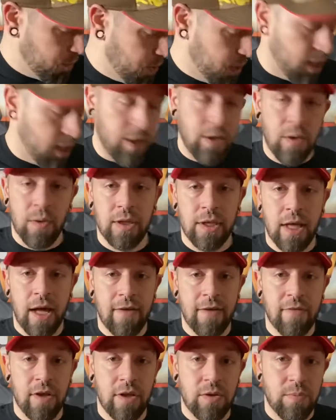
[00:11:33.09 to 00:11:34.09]
but I know a lot
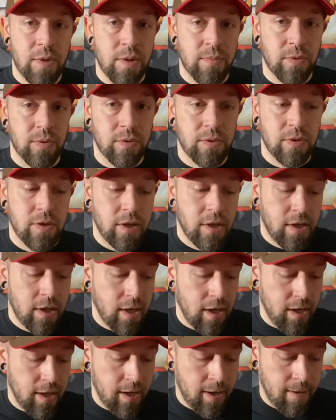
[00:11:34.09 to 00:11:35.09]
of other people
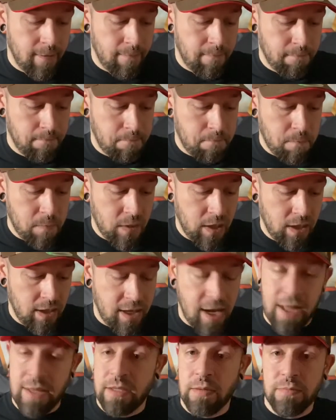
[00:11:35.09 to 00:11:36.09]

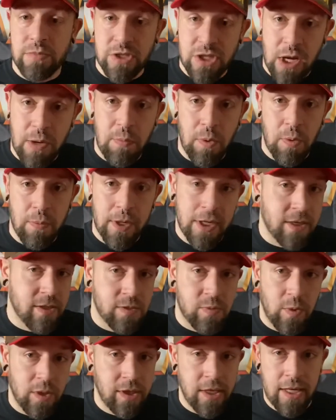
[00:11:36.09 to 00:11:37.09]
got them cheaper
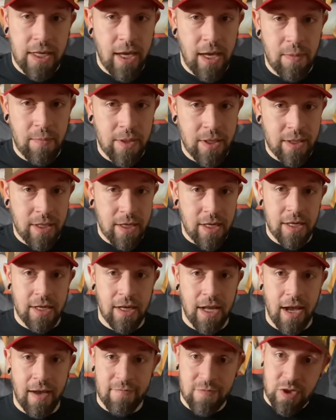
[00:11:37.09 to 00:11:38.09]
because when they came in, they didn't
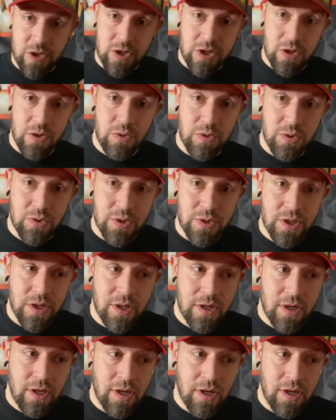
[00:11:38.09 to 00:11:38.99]
have SKUs